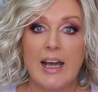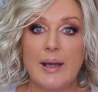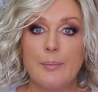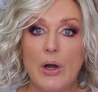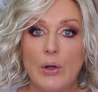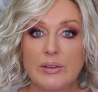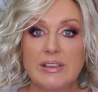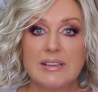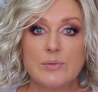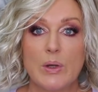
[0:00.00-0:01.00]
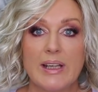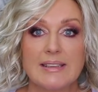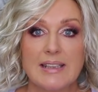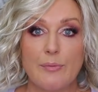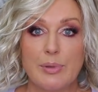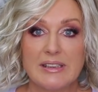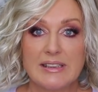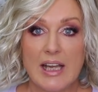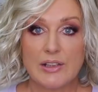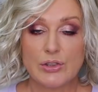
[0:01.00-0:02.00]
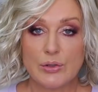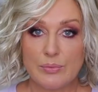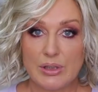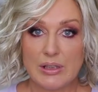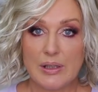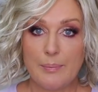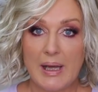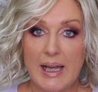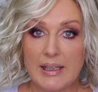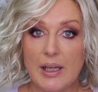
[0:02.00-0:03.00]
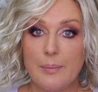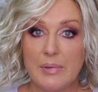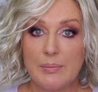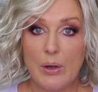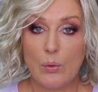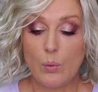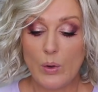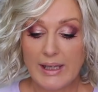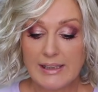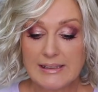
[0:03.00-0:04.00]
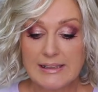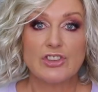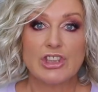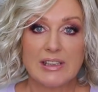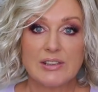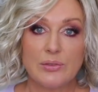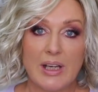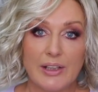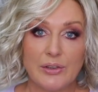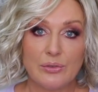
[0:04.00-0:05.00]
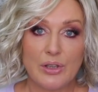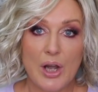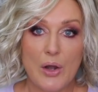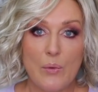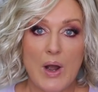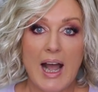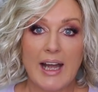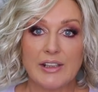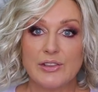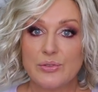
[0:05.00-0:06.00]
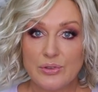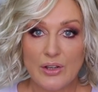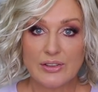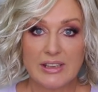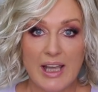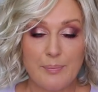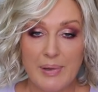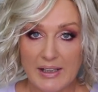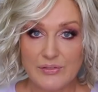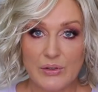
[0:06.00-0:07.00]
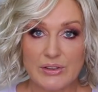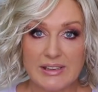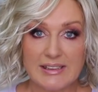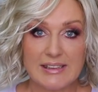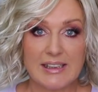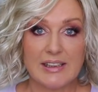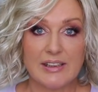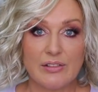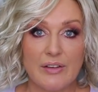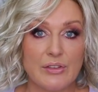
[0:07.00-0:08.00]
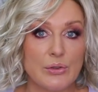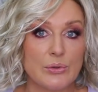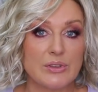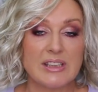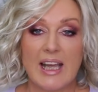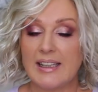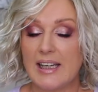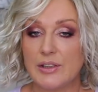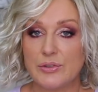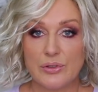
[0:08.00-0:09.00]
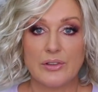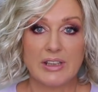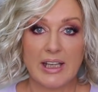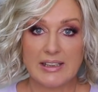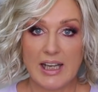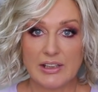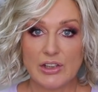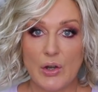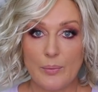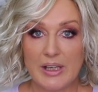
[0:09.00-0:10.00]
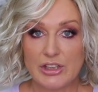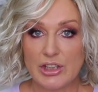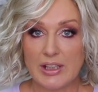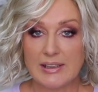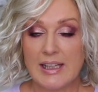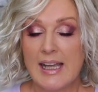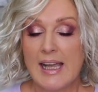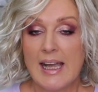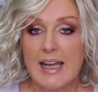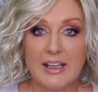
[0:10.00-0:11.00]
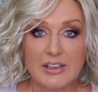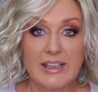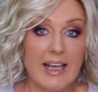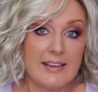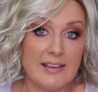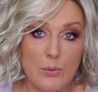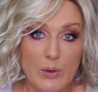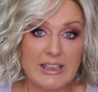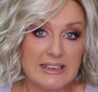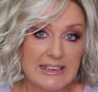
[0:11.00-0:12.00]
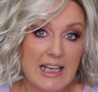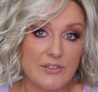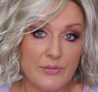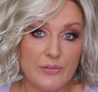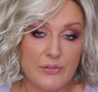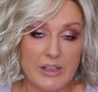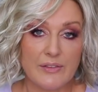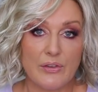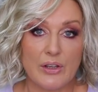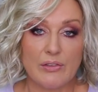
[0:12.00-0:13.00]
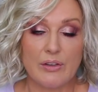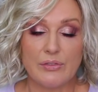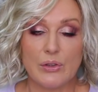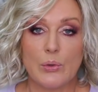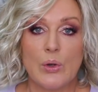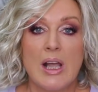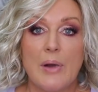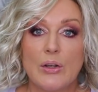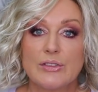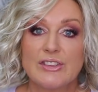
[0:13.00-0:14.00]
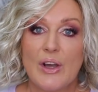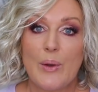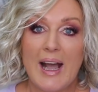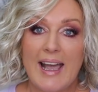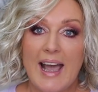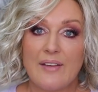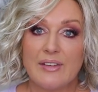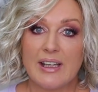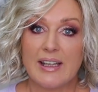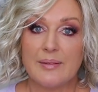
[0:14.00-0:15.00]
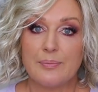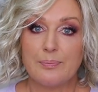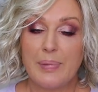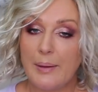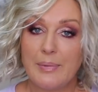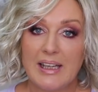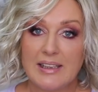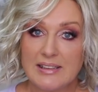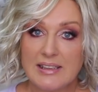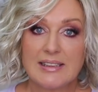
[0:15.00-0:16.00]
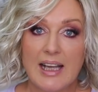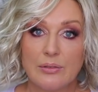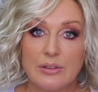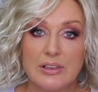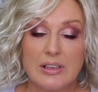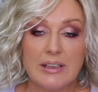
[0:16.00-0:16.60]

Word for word: Um, all these wigs have been sent to me by Mimo wigs. Just to let you know, I do not get paid for these uh, reviews, and I do not get any commission. I get the wigs sent for free for a review. Also, I have a permanent discount